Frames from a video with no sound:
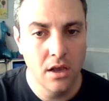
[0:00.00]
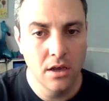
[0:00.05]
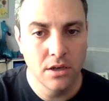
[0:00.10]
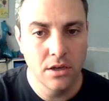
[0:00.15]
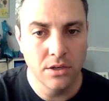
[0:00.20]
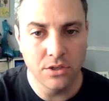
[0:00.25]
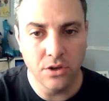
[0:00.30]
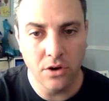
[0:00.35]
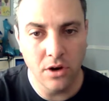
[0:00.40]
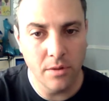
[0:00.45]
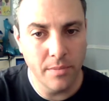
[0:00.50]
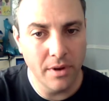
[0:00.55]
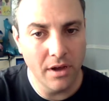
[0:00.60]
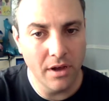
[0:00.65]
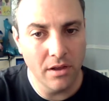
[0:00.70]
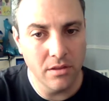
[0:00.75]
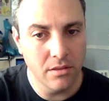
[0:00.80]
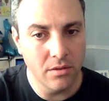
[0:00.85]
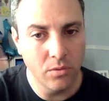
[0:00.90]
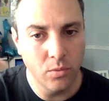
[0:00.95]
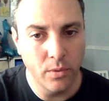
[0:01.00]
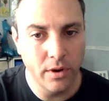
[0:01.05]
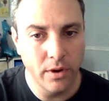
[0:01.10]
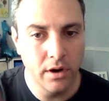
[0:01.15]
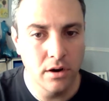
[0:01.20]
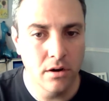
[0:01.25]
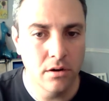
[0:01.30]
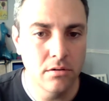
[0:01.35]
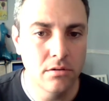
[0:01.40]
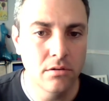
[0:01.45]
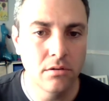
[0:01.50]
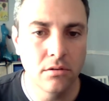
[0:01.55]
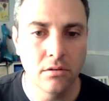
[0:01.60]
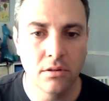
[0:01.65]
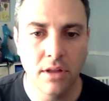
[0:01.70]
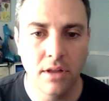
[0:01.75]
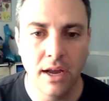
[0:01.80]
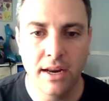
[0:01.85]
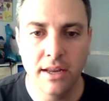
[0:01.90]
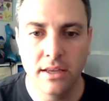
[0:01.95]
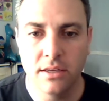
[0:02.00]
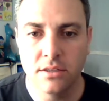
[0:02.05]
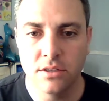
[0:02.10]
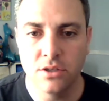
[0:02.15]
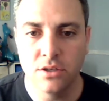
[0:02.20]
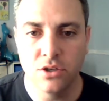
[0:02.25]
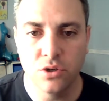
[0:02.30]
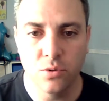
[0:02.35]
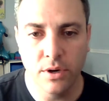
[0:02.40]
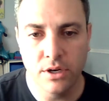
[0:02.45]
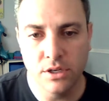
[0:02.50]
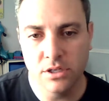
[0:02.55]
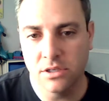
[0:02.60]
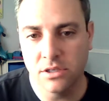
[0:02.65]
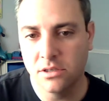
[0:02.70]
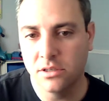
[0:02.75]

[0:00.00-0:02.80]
Sorry about the weird lighting situation.